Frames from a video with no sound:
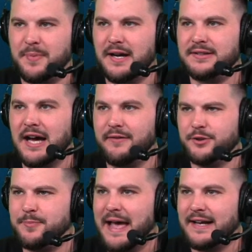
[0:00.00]

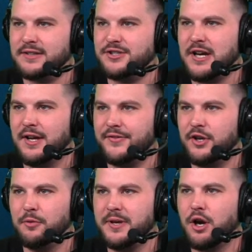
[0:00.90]
Bogdanovic back to Johnson.
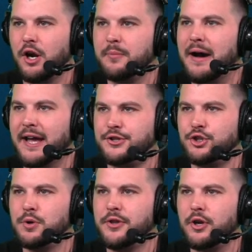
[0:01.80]
He'll be guarded by
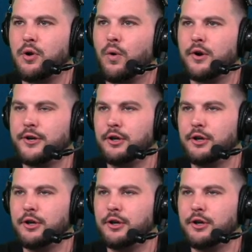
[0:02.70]
Achiuwa in the corner.